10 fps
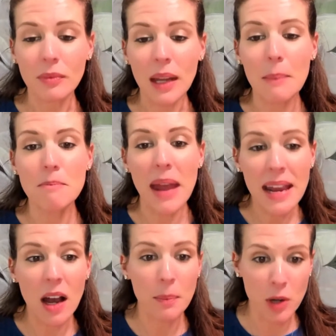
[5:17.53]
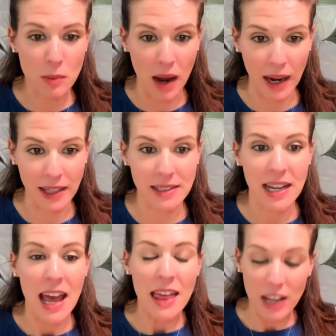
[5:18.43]

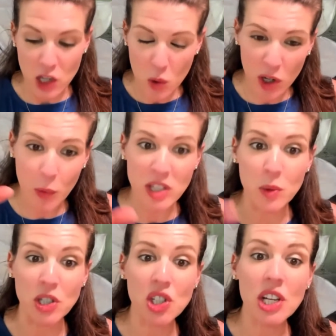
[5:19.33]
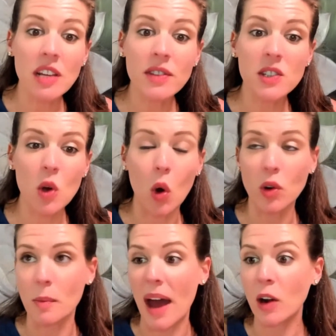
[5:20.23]
that you are going to achieve this goal
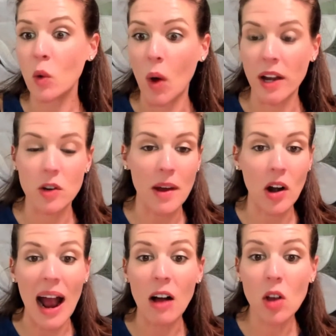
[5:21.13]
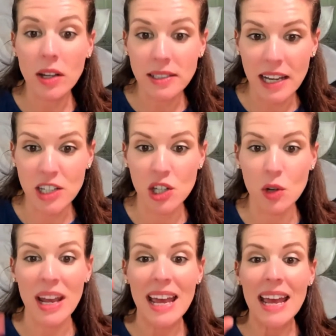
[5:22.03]
no matter what, no matter how long it takes
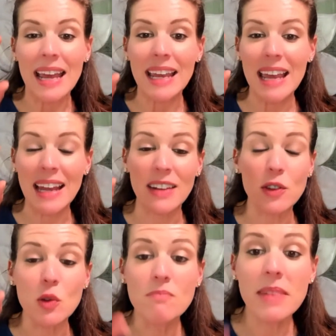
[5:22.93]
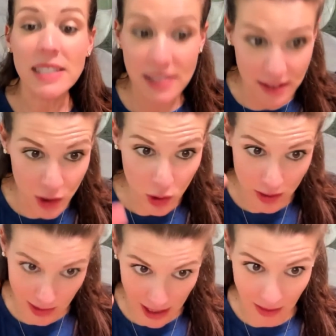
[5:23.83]
you. And if you miss your
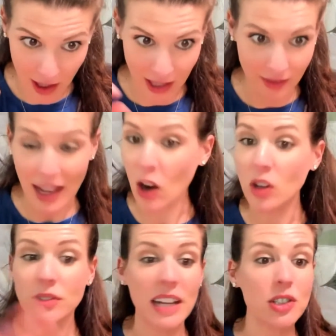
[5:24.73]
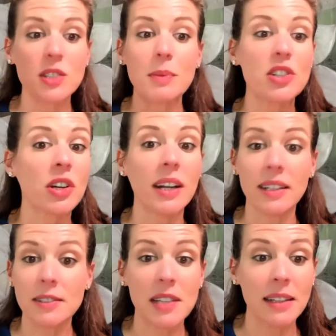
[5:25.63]
deadline, that just means you're going to
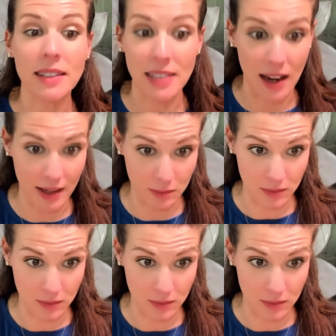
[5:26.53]
extend the time,